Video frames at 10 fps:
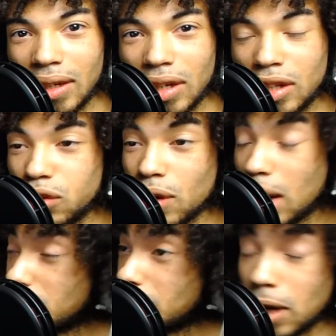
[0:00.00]
And then
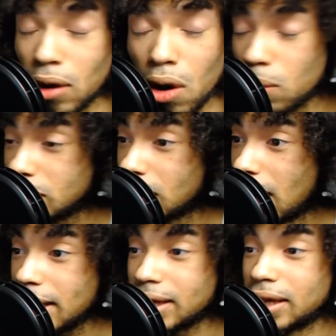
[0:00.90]
Togami would be like, oh, what the
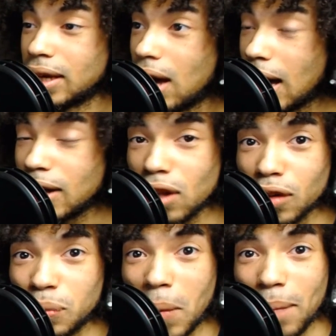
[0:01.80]
heck? I
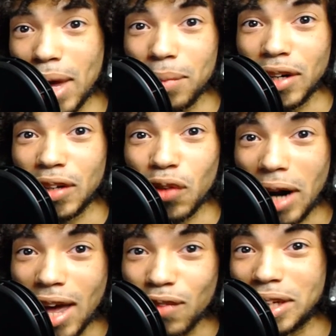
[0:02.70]
lost my memory for
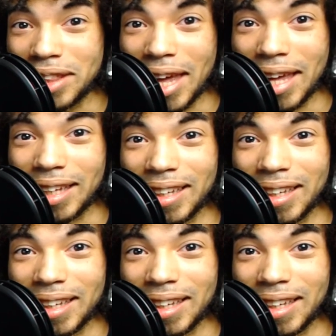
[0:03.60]
everything.